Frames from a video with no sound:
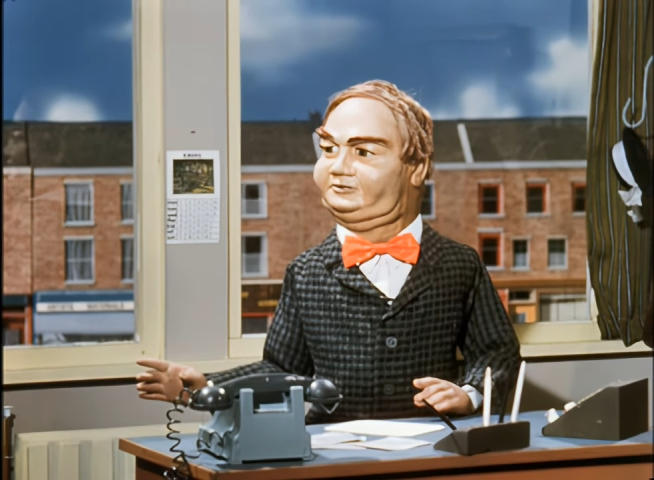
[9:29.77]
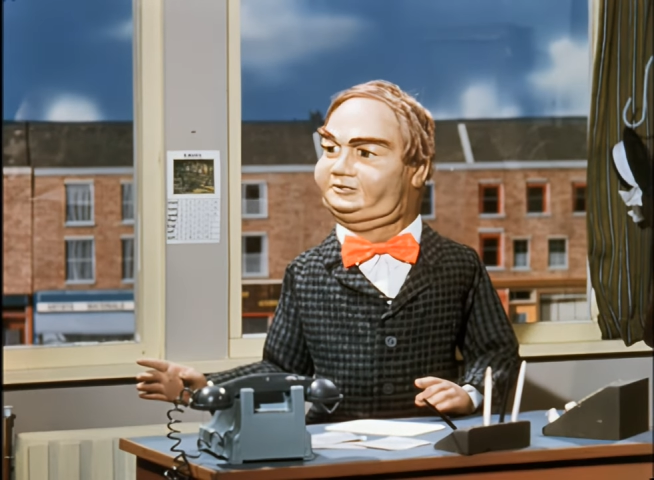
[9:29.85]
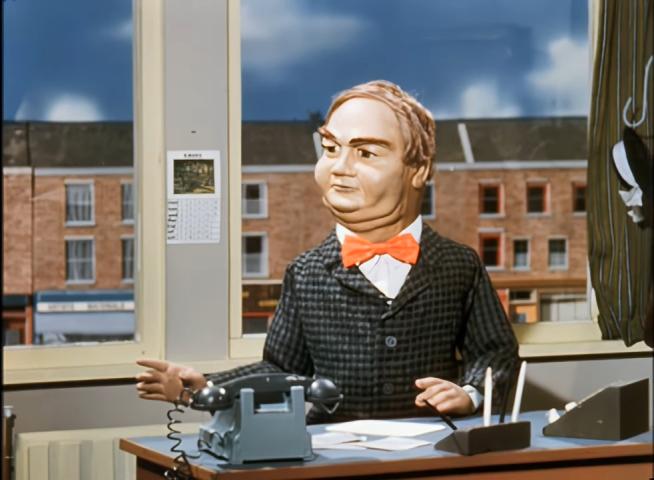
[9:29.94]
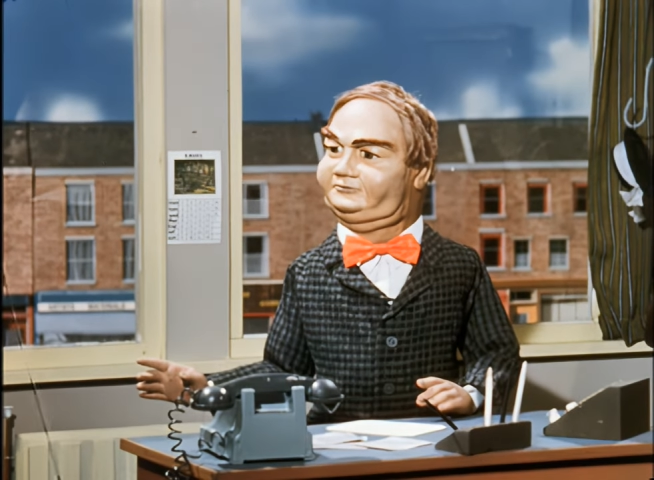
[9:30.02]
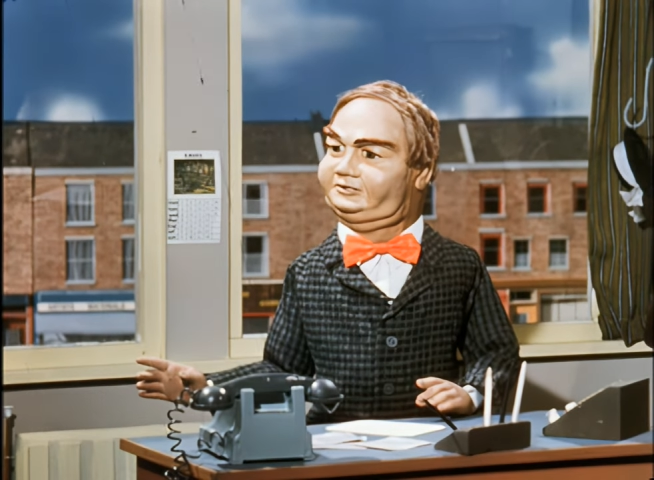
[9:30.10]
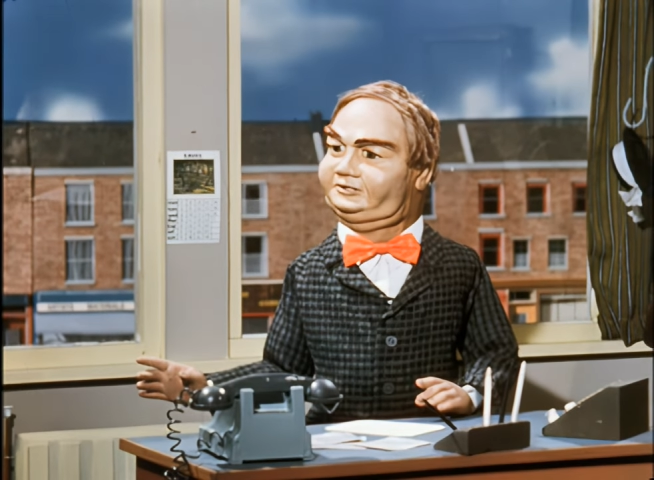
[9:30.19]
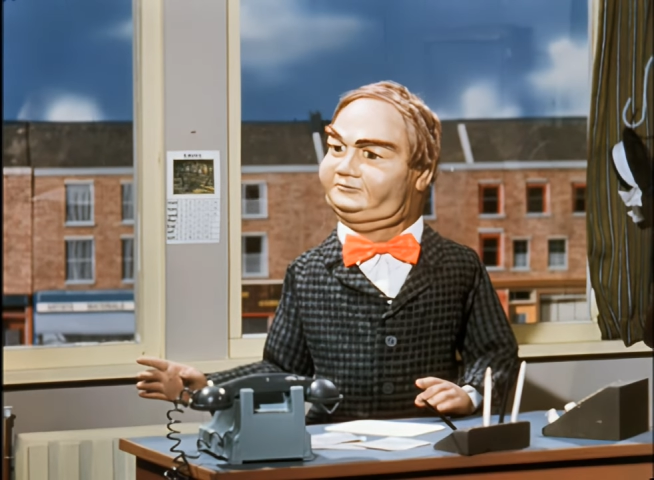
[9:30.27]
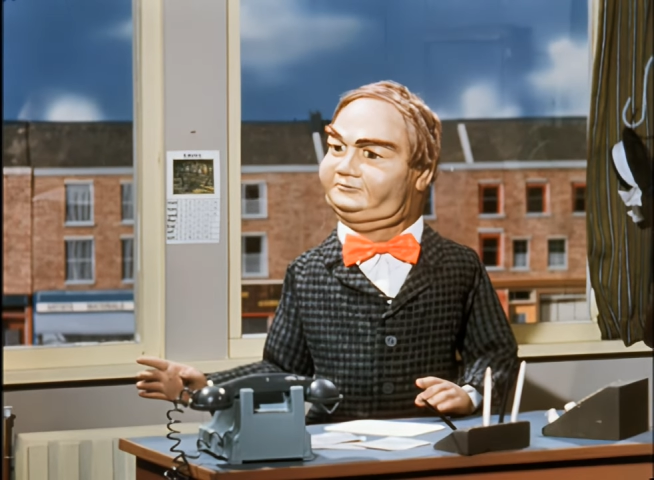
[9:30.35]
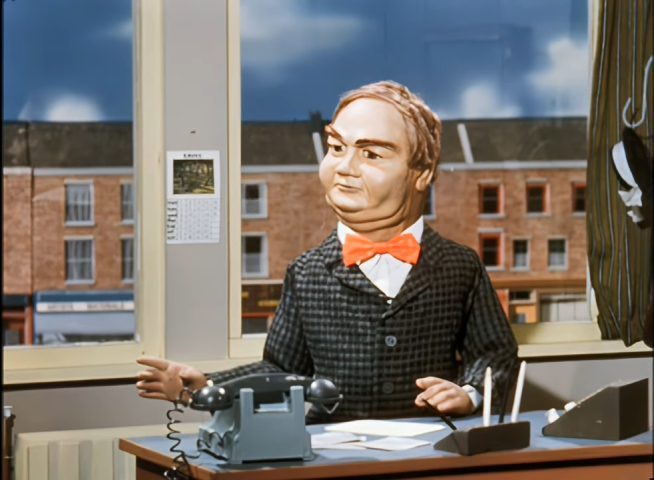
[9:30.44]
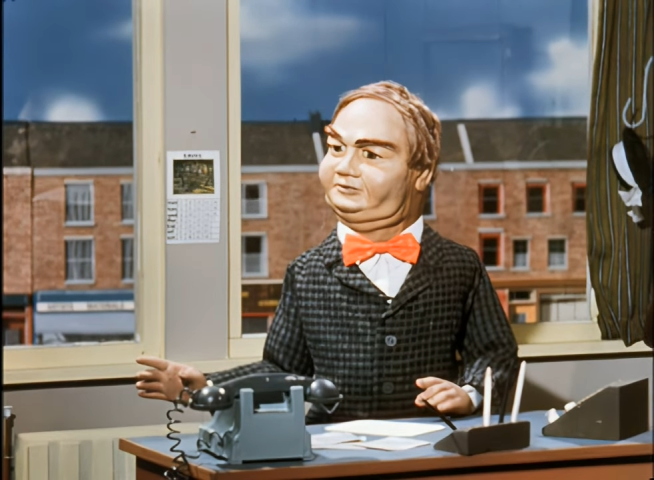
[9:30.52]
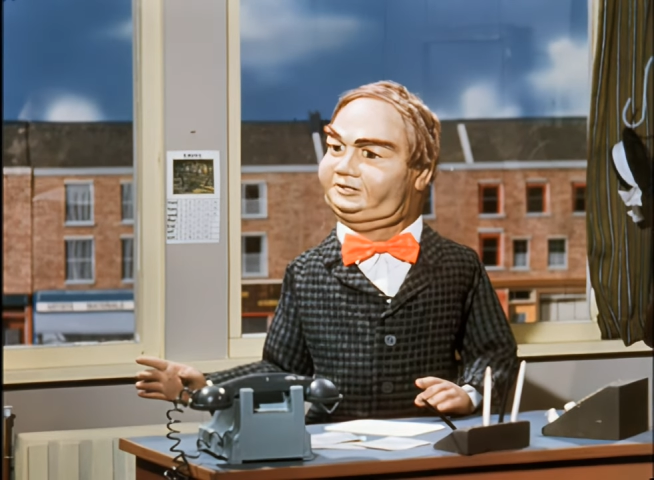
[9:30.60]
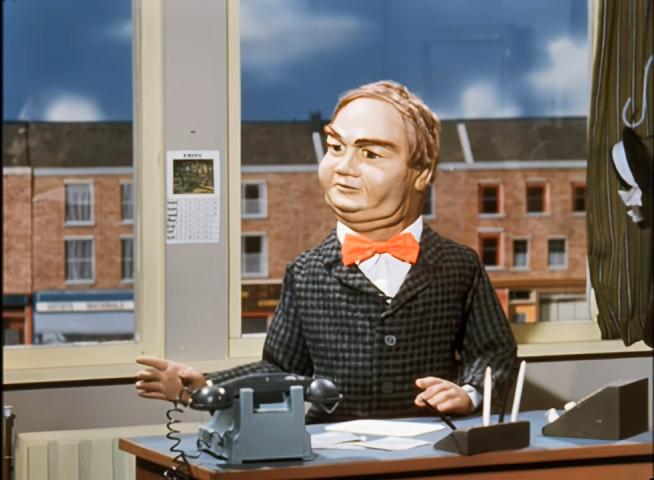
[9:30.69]
You can take
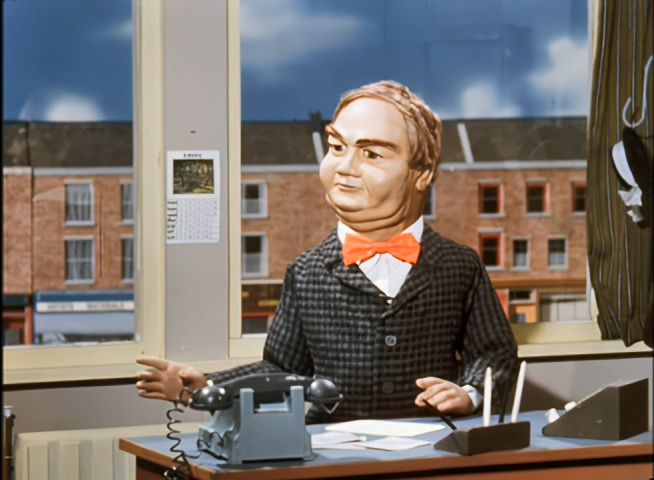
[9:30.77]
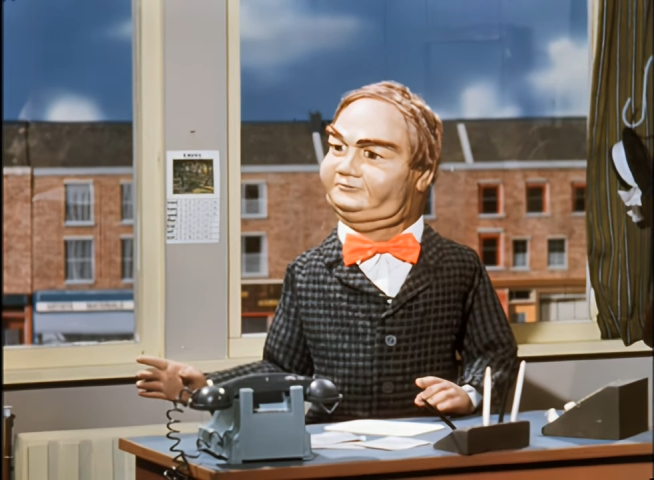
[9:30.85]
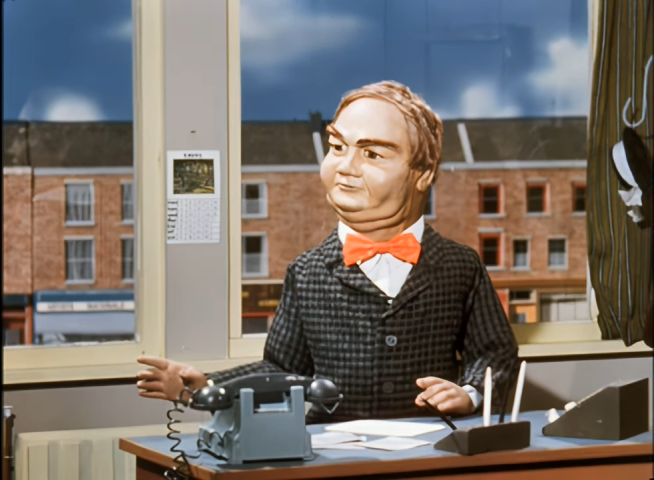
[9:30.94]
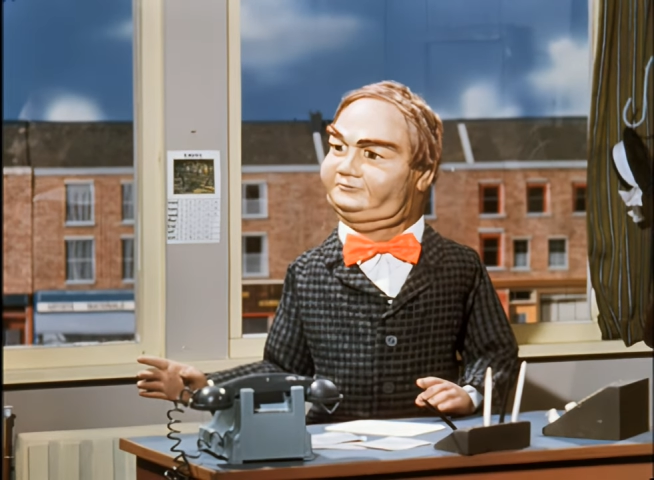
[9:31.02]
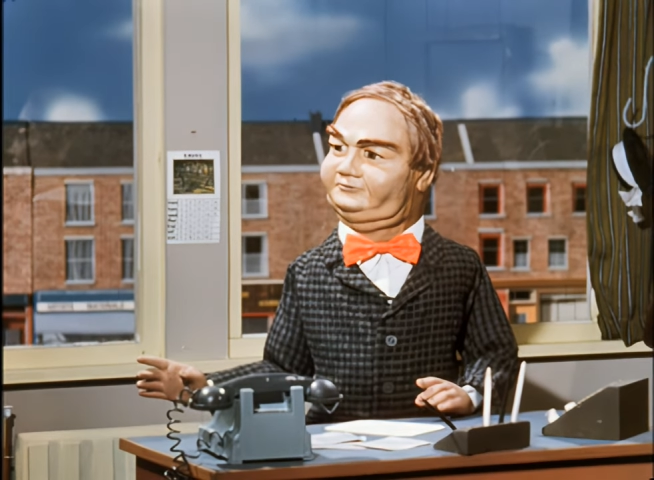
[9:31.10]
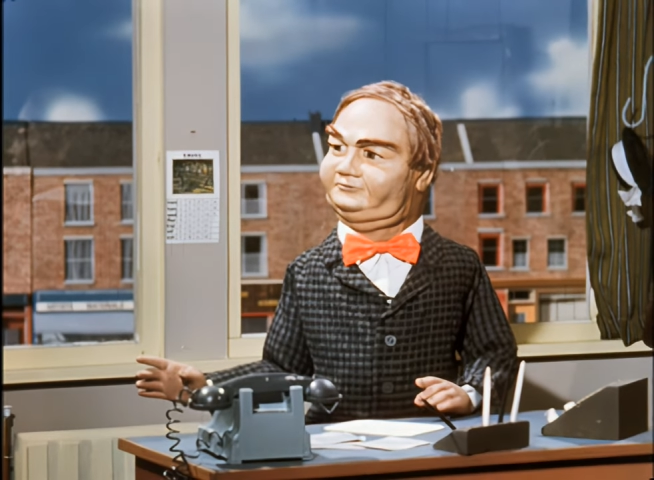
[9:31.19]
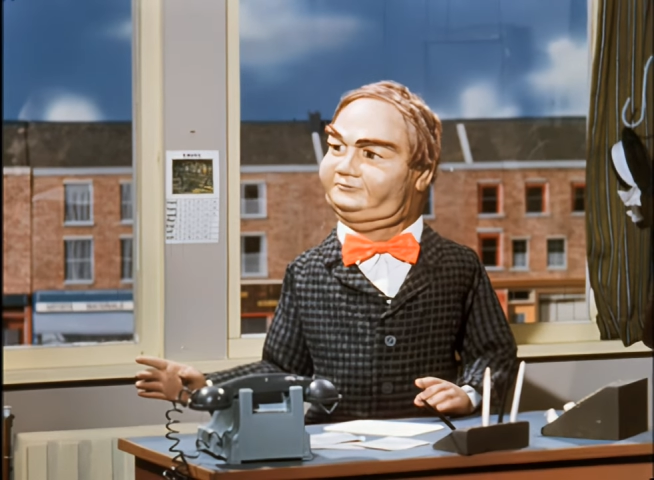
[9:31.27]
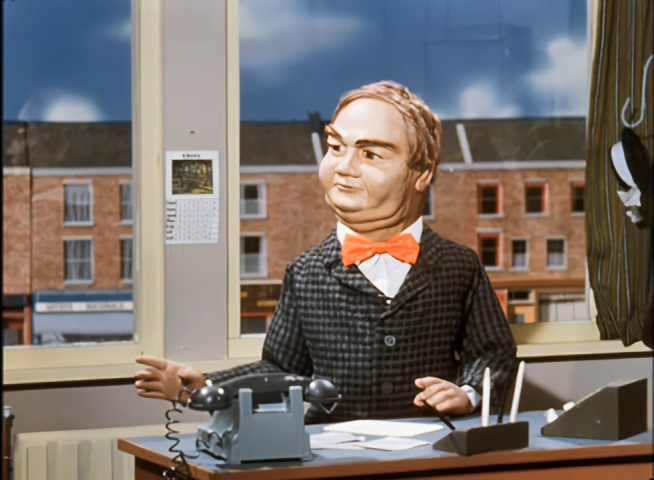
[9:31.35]
his place today.